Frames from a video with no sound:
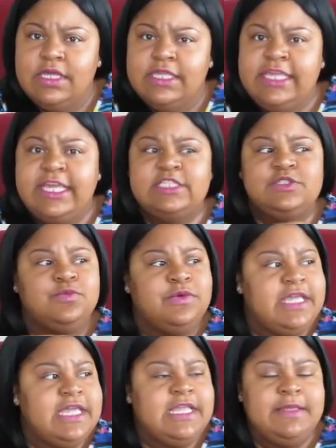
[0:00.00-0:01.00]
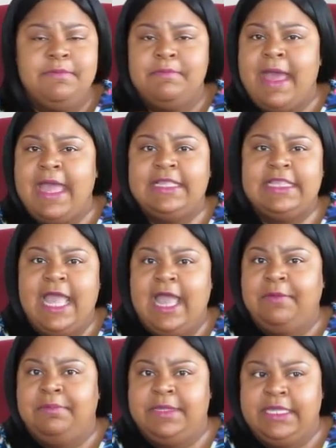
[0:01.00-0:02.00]
Yes, we might
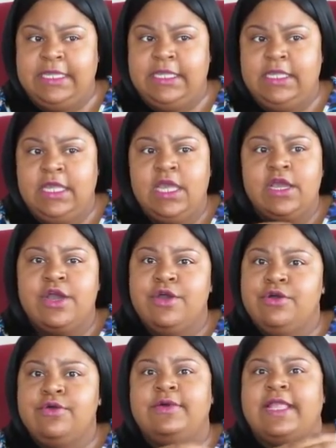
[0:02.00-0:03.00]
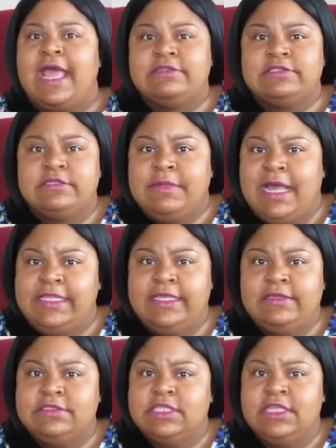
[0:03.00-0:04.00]
not be cool with somebody
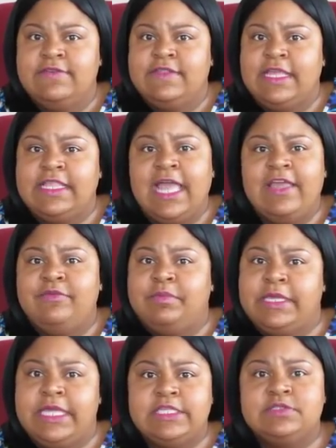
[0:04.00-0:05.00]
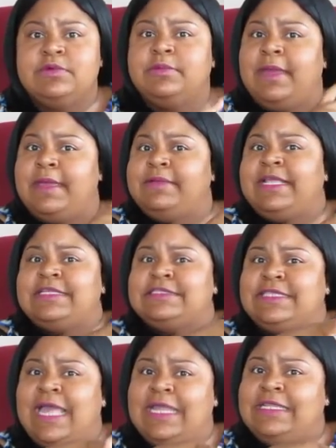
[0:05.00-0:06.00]
else live their life, but guess what, baby?
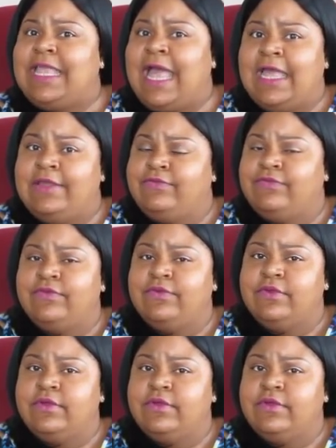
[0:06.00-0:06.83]
That's their life.